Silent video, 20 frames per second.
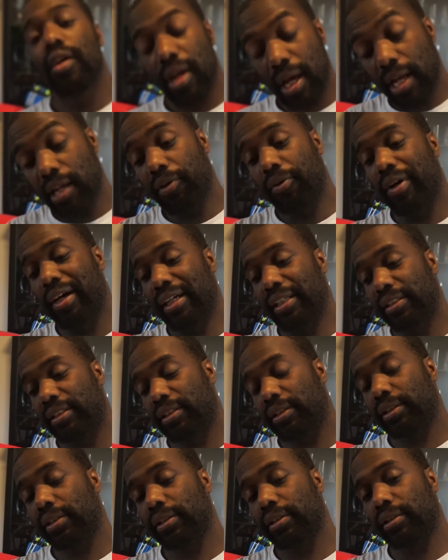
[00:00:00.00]

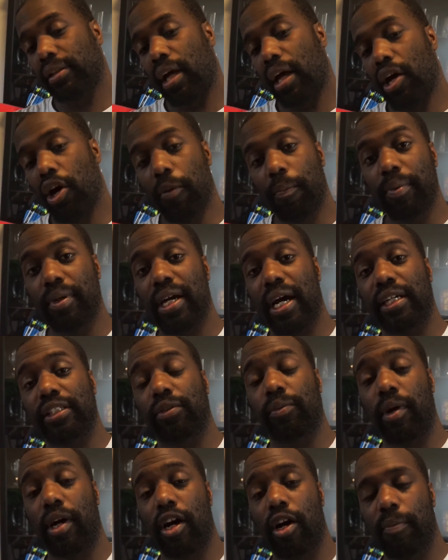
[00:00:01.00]
Anyways, hope you guys
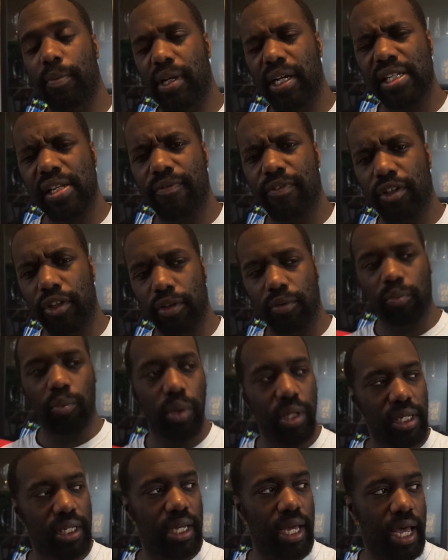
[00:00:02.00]
are well. Hope you guys have a good
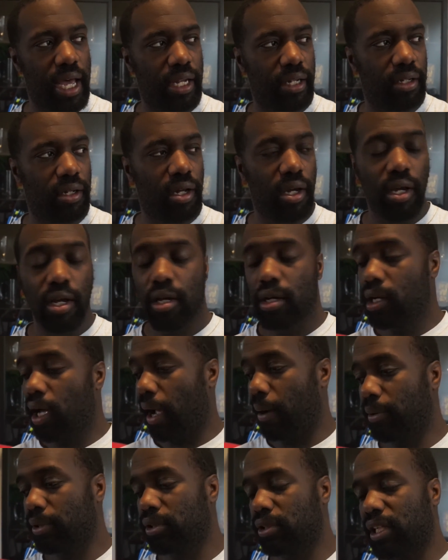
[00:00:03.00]
weekend.
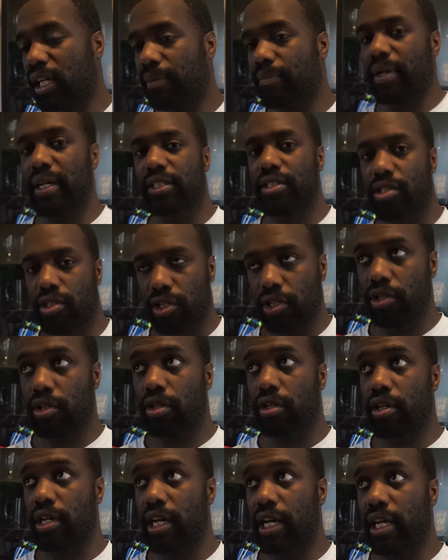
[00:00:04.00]
I will go take my
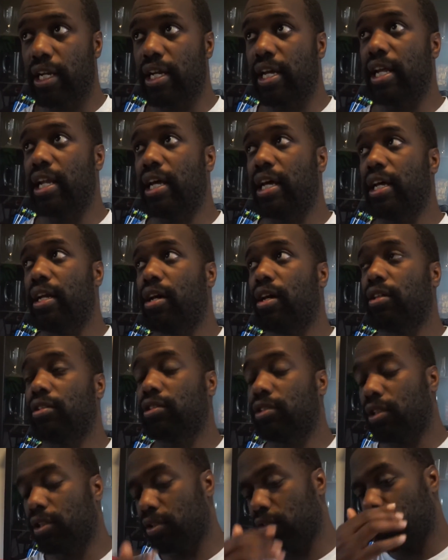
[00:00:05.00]
scooter in and then
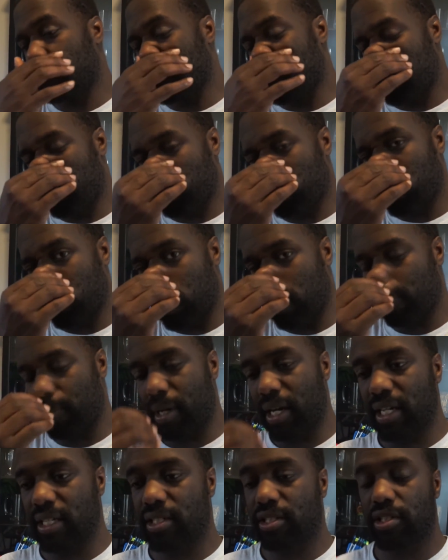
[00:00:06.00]
also go to get
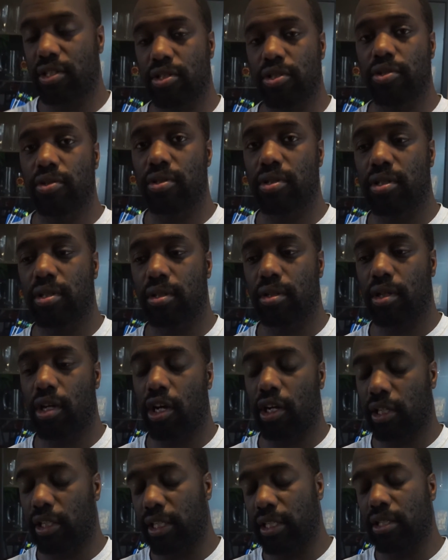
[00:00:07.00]
my suit
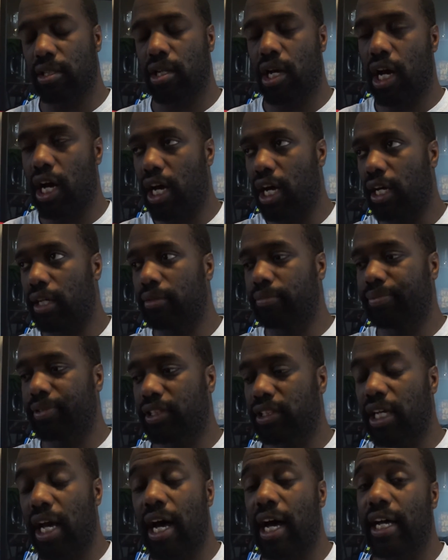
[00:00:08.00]
or get uh,
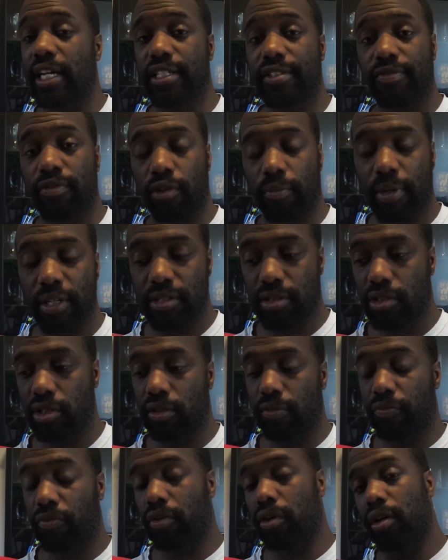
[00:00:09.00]
size for my
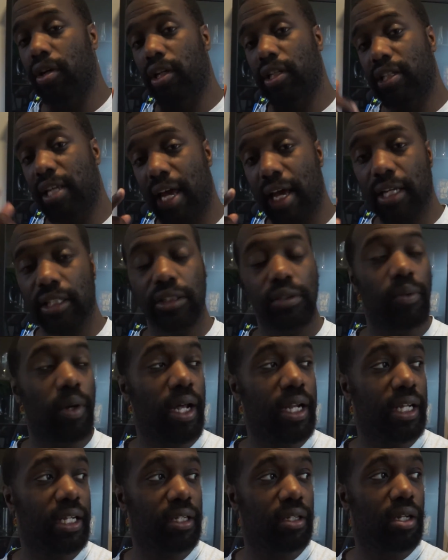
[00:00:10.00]
suit for the tank's
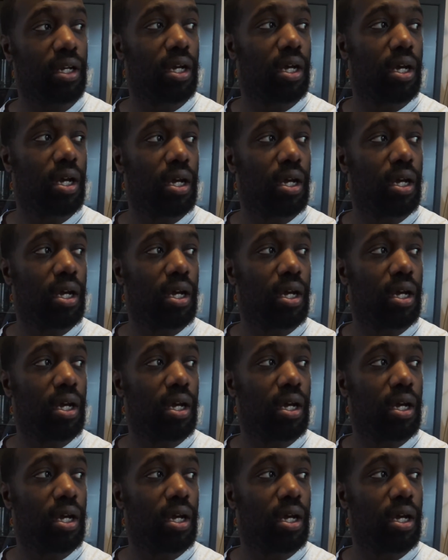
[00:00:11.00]
wedding.